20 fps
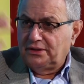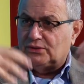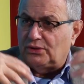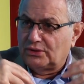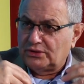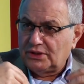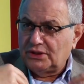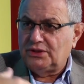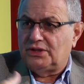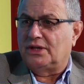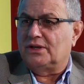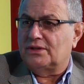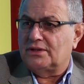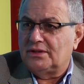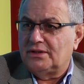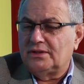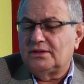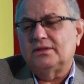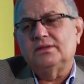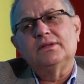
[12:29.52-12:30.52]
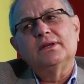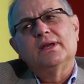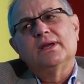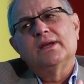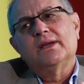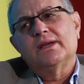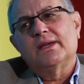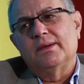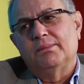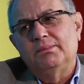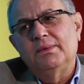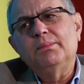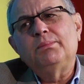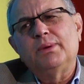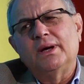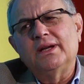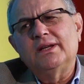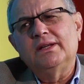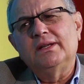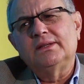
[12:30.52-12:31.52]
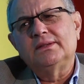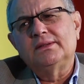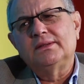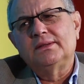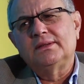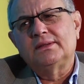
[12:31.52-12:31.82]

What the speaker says: and those ejections can be pretty